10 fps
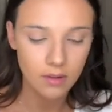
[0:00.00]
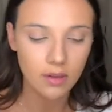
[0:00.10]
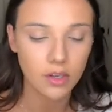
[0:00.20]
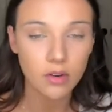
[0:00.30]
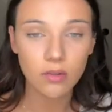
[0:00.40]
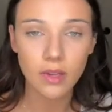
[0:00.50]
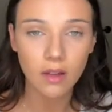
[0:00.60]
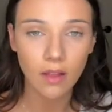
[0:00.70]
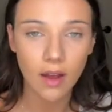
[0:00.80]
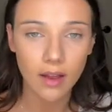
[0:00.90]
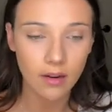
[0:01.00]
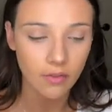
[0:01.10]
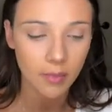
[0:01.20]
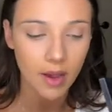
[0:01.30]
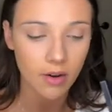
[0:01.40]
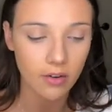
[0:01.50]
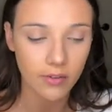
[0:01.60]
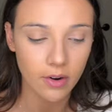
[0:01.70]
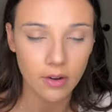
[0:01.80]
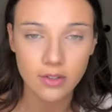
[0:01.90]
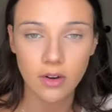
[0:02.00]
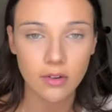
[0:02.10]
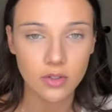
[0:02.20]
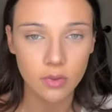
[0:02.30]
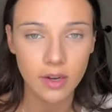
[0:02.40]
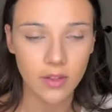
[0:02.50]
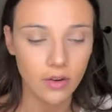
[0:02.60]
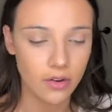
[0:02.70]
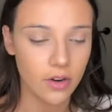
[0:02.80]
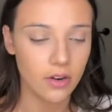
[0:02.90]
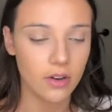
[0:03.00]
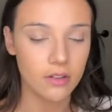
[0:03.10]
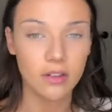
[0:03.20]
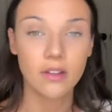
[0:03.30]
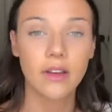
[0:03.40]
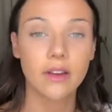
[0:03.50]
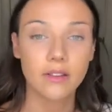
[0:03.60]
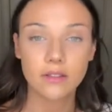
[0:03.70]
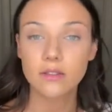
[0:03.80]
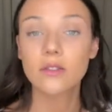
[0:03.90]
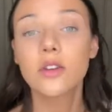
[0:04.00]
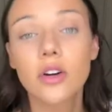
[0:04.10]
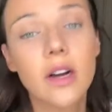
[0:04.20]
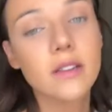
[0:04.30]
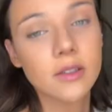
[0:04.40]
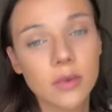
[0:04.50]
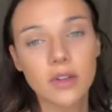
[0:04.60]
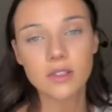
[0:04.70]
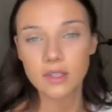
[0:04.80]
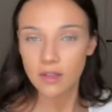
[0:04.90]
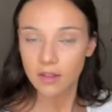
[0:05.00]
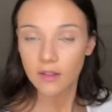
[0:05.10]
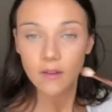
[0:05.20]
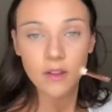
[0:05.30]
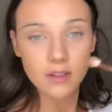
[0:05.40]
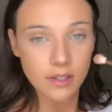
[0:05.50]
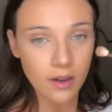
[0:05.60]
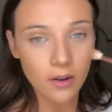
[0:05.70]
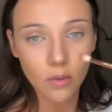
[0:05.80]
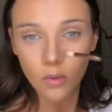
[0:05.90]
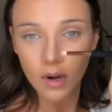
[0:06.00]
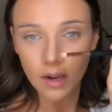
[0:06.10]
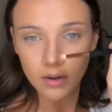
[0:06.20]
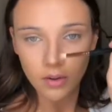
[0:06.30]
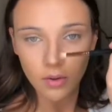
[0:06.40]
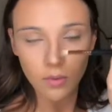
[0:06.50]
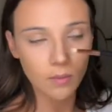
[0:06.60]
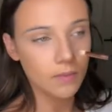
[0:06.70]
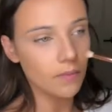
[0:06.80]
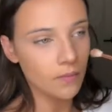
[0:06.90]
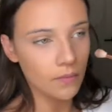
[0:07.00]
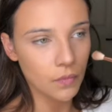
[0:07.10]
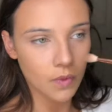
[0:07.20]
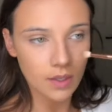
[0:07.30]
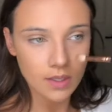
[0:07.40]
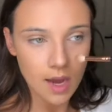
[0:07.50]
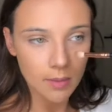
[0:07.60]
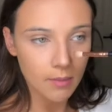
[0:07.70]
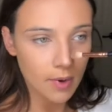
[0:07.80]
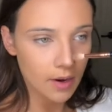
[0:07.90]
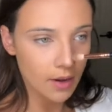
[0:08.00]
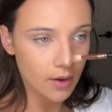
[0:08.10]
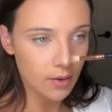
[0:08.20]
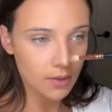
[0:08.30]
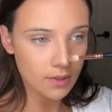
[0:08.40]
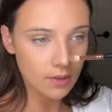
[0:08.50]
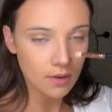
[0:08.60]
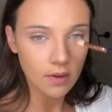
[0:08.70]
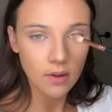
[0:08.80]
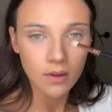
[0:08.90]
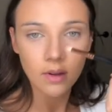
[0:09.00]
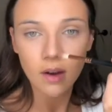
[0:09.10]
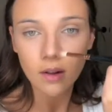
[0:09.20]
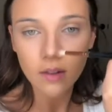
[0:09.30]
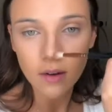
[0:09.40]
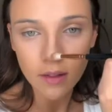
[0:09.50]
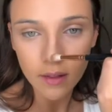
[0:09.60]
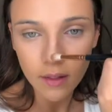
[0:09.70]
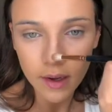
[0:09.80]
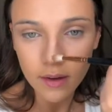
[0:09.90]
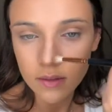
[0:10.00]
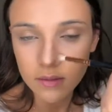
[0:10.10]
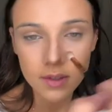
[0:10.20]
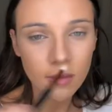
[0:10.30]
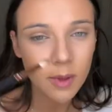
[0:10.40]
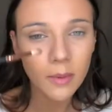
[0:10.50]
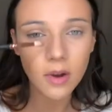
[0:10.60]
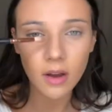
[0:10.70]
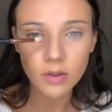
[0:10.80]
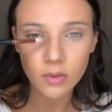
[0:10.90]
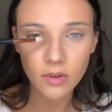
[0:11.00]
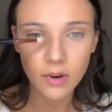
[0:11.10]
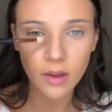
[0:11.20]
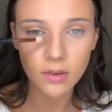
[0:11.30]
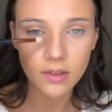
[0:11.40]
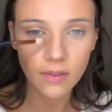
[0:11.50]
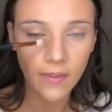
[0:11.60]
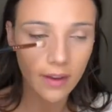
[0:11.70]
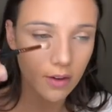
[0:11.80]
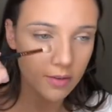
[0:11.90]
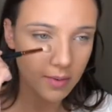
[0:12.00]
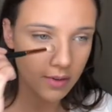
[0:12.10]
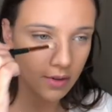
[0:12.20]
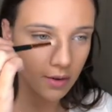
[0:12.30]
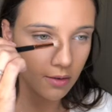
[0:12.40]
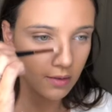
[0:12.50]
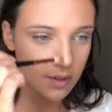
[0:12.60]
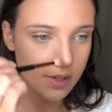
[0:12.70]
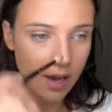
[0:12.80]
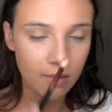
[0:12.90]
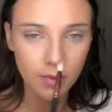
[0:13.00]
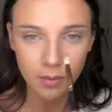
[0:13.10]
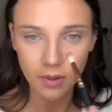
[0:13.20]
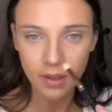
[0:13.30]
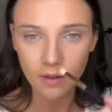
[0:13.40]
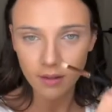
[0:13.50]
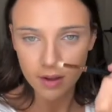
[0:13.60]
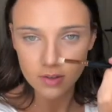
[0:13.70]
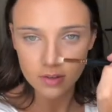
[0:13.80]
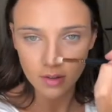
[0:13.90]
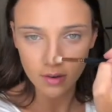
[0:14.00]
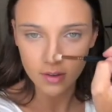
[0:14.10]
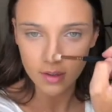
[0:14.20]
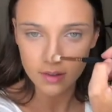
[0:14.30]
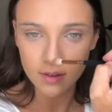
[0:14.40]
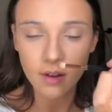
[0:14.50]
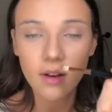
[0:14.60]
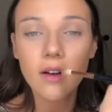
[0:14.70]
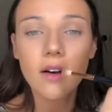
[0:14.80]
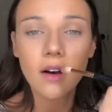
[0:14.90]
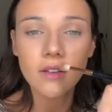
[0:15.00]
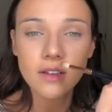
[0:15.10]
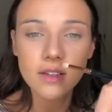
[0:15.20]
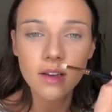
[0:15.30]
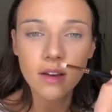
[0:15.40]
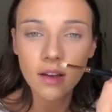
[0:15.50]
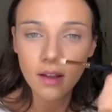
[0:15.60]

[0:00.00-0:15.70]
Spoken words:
and you don't need a lot of powder for nose contour either, or you're gonna look like a crazy person. So when I do the top of my nose, I literally, like, some people contour their nose and think you're supposed to do it on the side, but really, I just learned this, honestly,